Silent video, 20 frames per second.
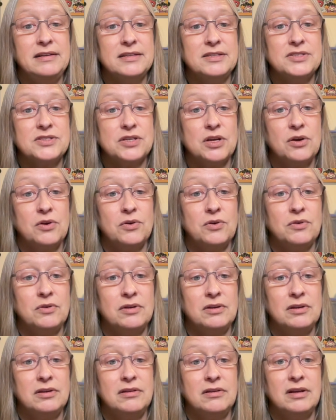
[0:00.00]
So
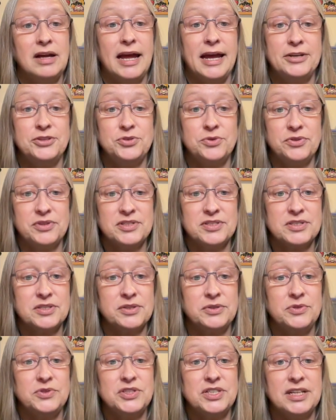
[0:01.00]
I drew the
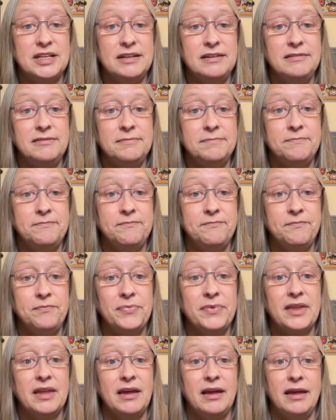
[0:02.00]
solution,
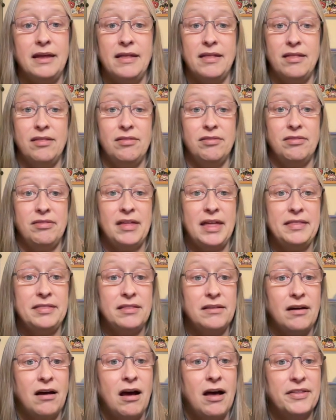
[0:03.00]
then
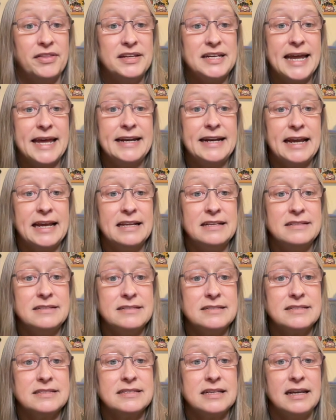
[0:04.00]
all the dead
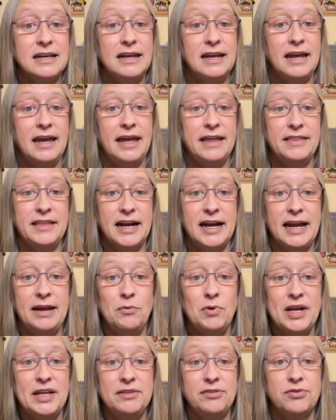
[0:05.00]
ends. And then I
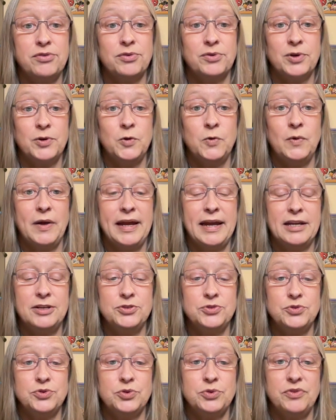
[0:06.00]
went through and
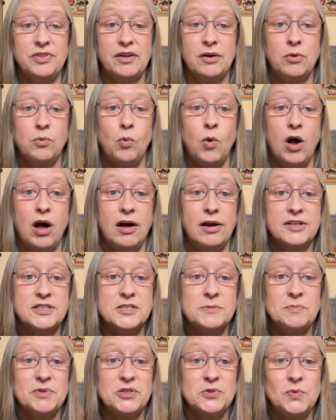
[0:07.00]
drew the walls
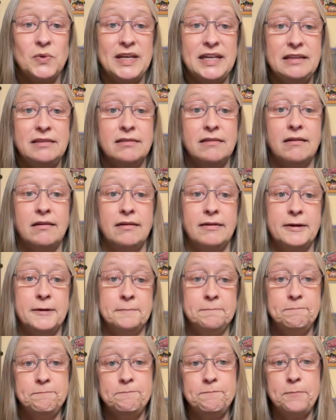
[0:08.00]
between the
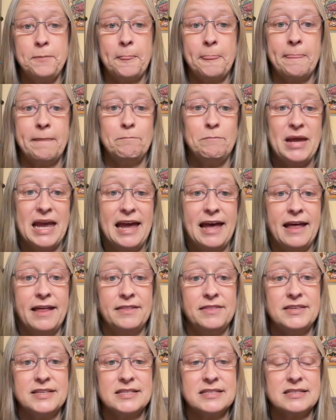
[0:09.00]

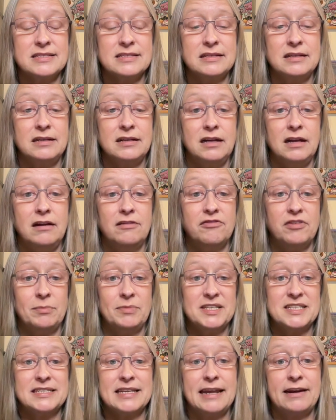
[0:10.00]
paths from
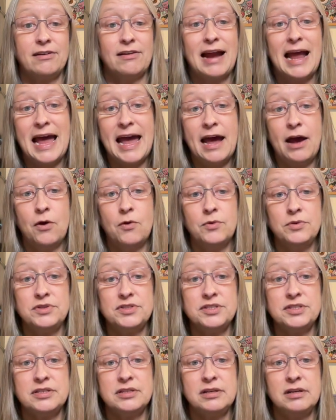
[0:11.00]
the center
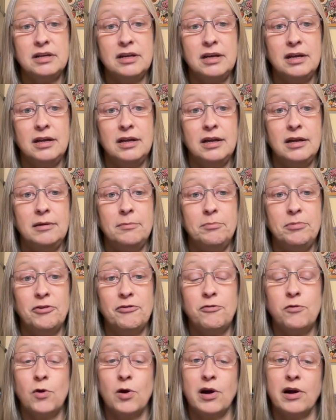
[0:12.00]
out
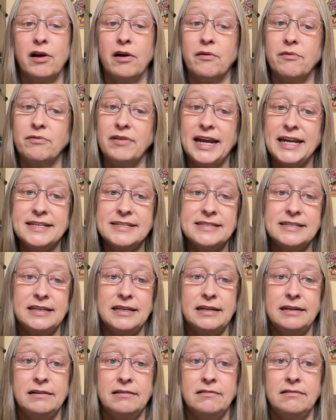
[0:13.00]
before
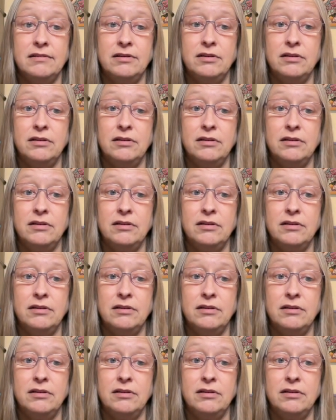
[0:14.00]
erasing